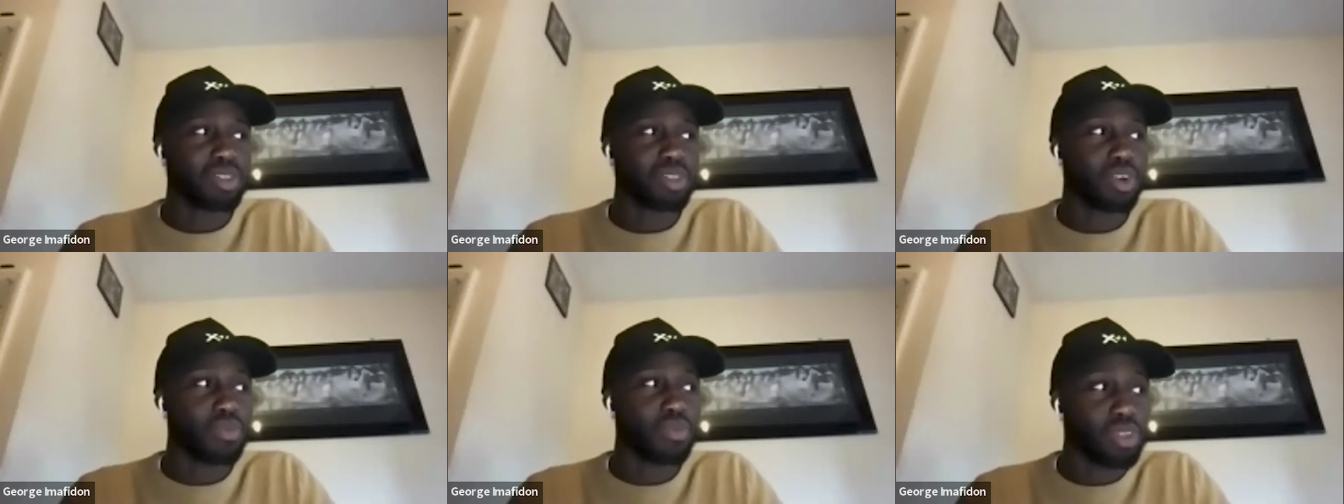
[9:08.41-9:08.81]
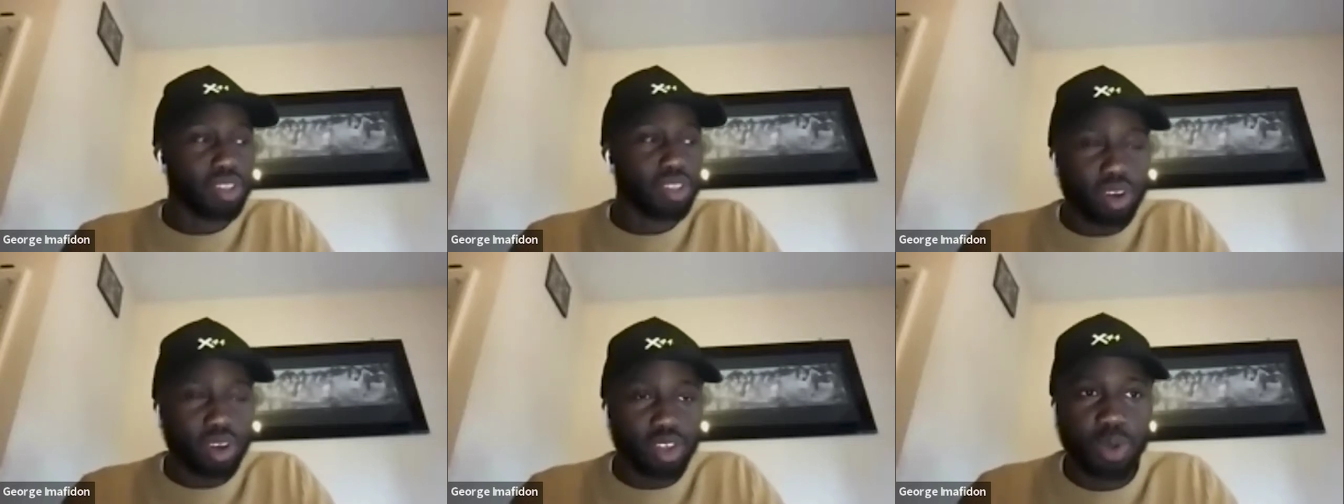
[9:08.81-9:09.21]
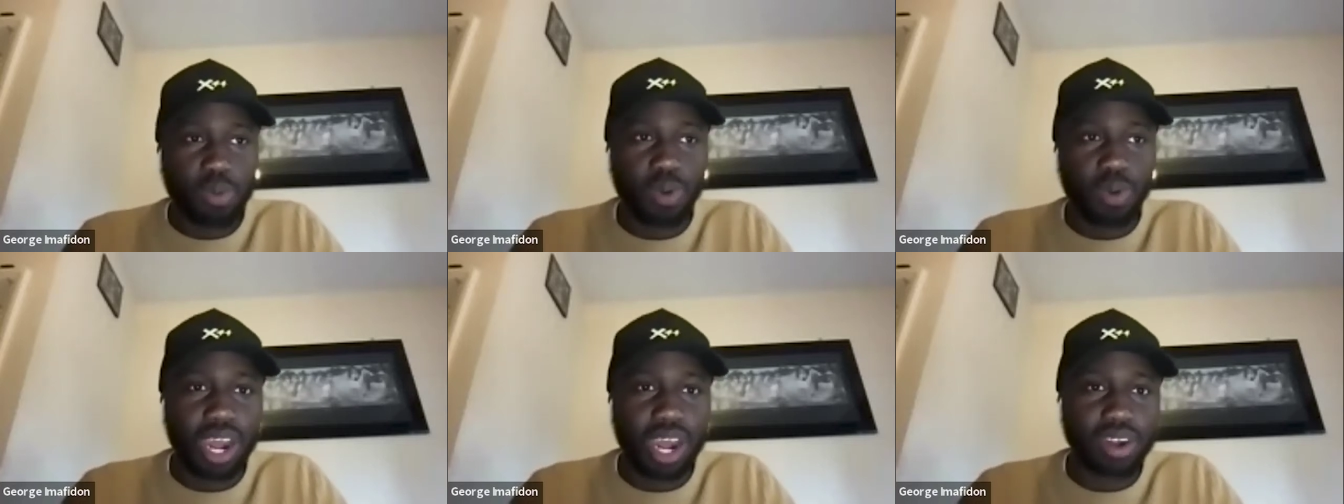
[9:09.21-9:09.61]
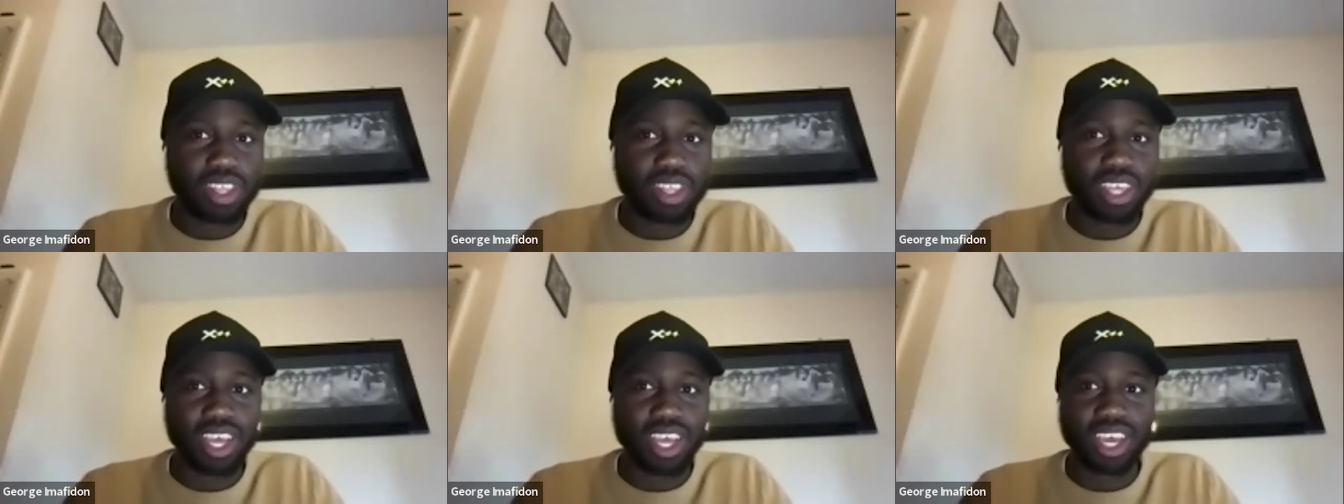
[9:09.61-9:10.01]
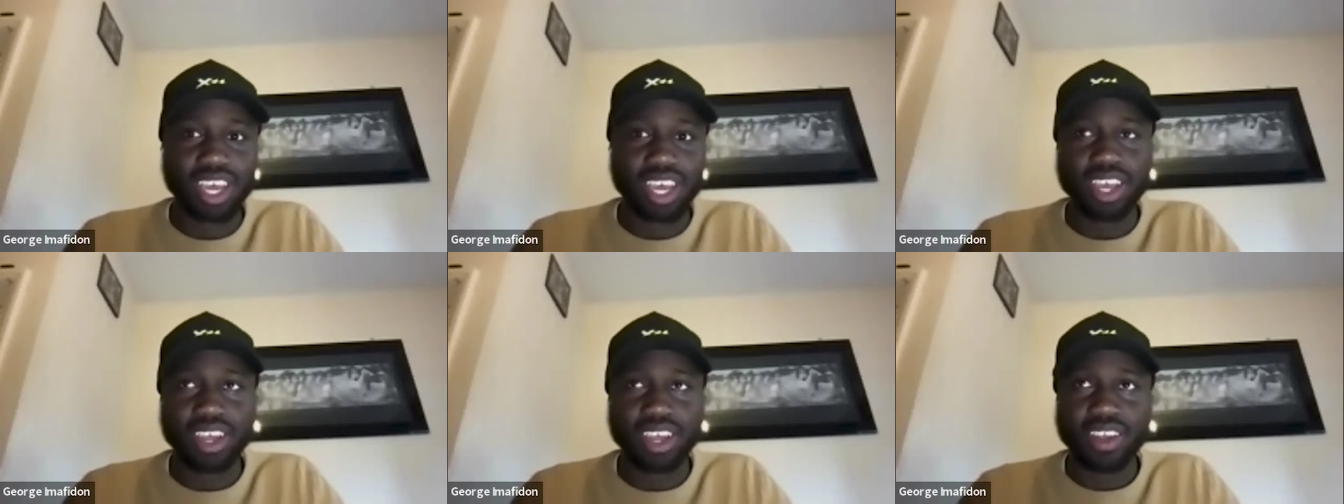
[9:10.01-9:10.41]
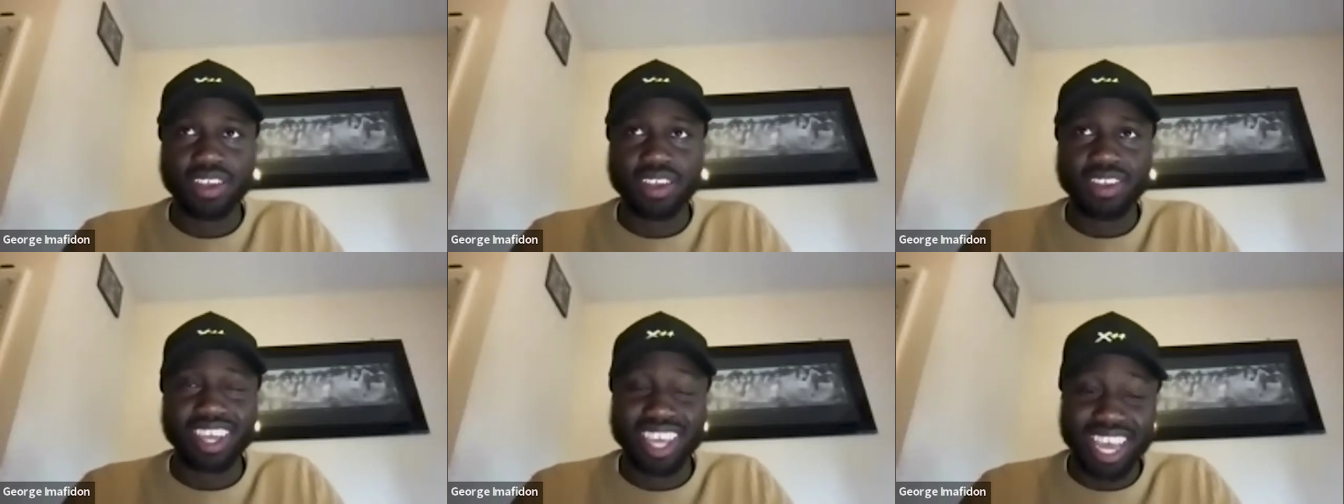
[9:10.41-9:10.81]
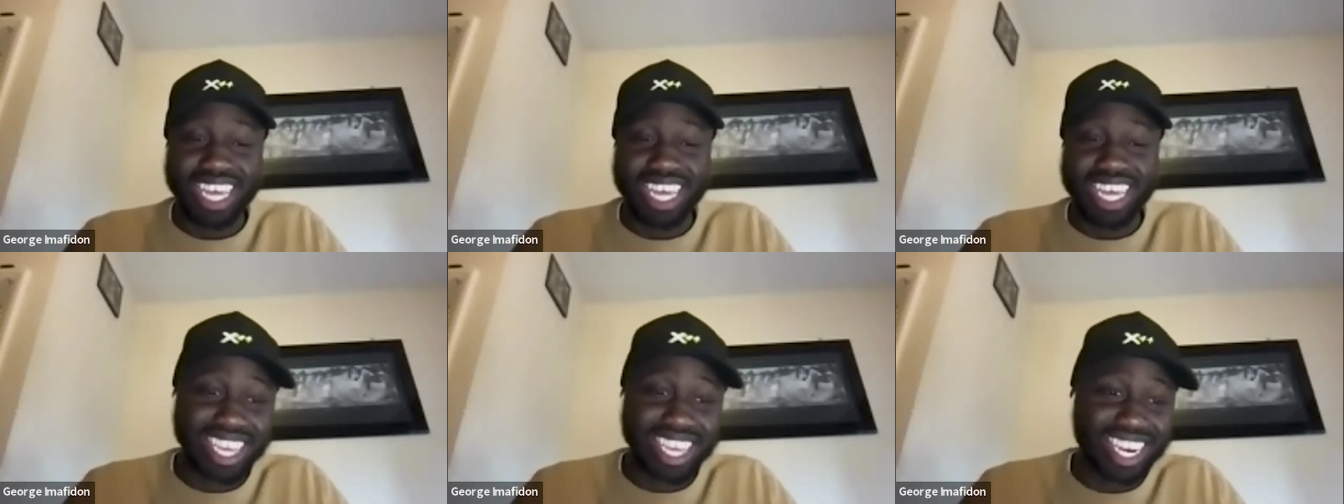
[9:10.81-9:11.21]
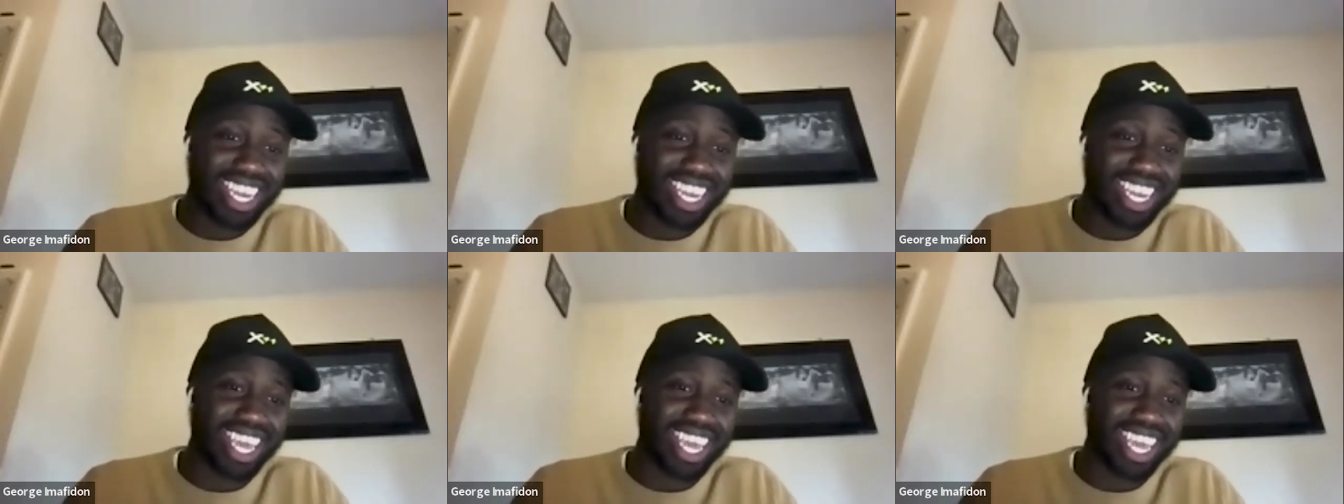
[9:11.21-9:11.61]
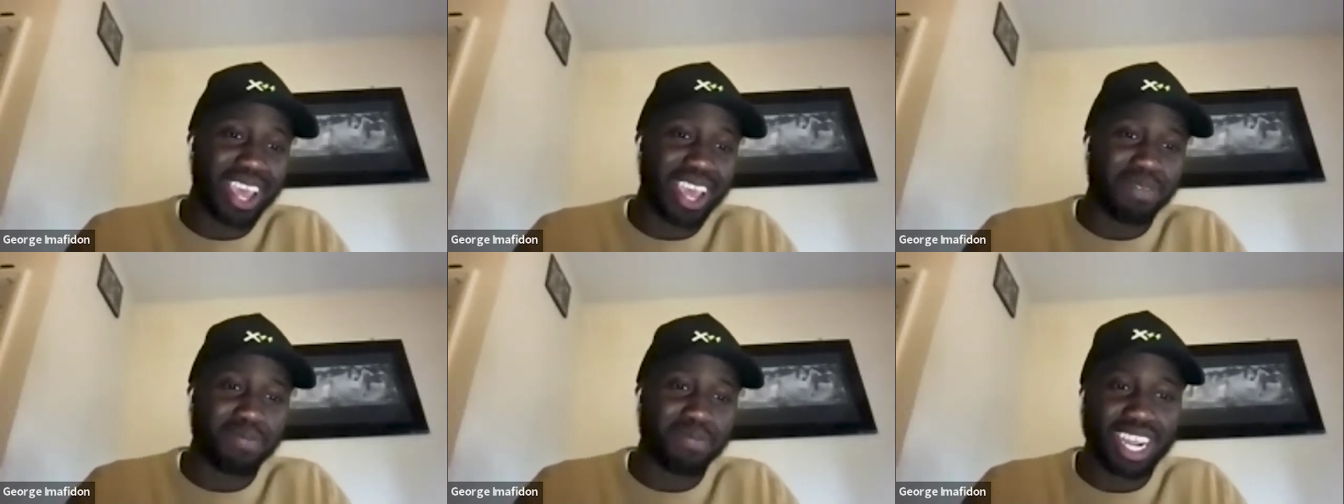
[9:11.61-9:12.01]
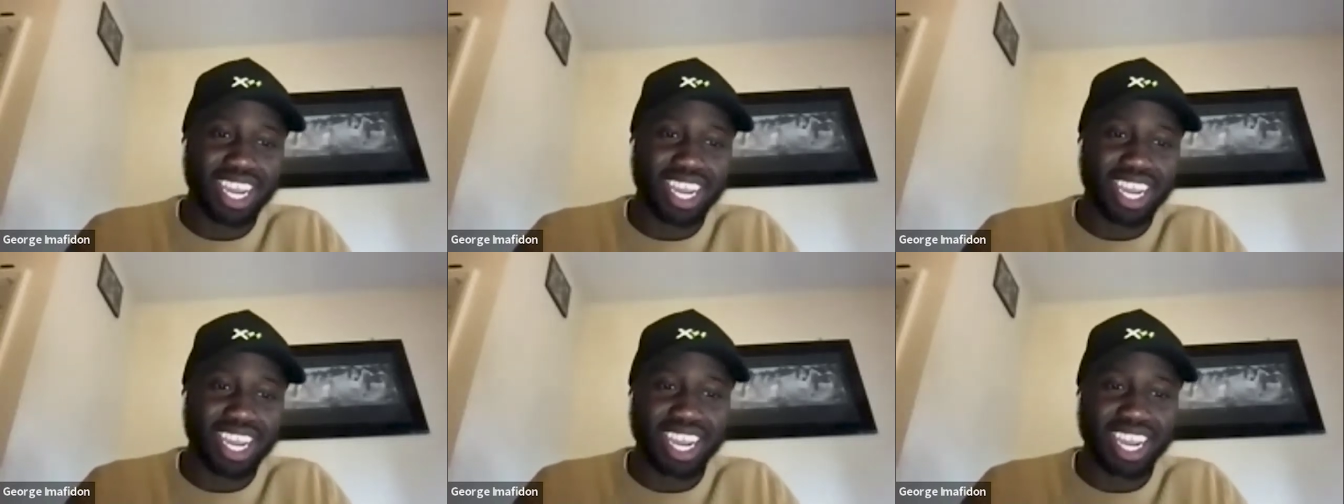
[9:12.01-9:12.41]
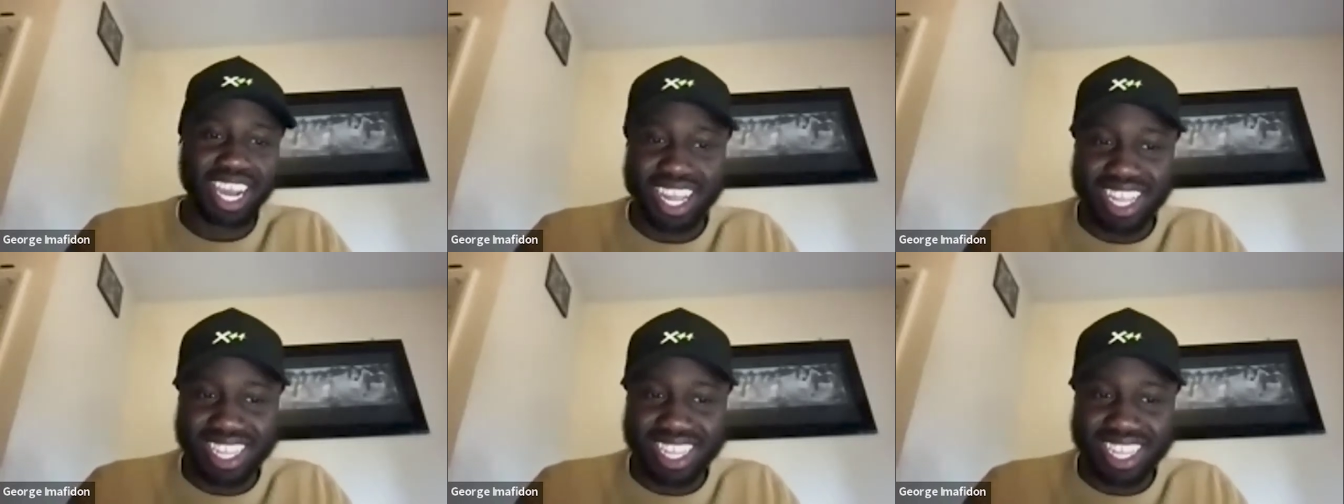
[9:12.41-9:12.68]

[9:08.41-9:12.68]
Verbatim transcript: Um, so for those people, I would say get skin in the game.